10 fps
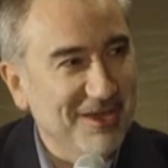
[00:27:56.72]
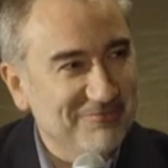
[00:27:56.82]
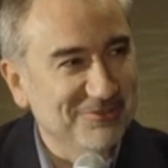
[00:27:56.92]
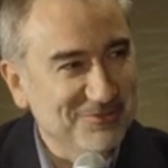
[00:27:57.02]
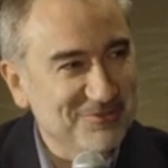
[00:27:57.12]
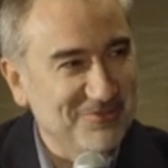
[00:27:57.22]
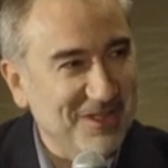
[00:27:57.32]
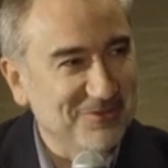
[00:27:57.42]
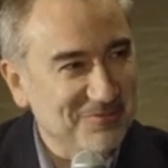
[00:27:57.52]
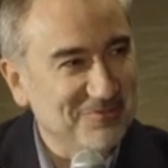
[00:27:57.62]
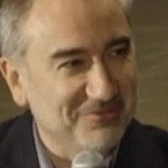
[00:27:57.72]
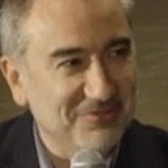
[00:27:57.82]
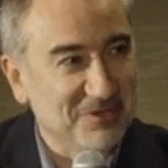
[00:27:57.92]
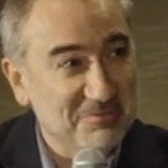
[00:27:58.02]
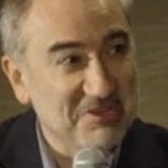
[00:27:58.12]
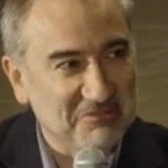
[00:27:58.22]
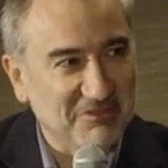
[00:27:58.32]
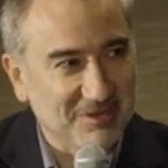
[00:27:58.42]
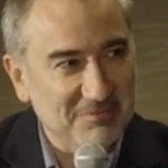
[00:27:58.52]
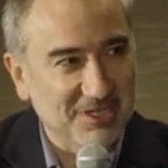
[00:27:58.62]
you have religious value freedom
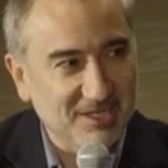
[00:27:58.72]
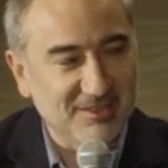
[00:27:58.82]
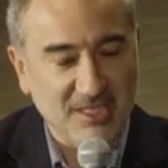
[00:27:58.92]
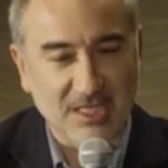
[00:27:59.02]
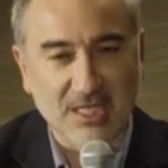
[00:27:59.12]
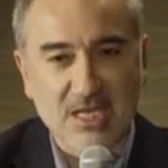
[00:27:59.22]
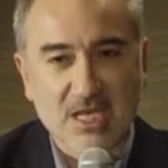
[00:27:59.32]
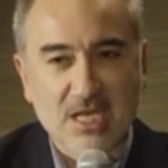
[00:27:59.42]
here. I think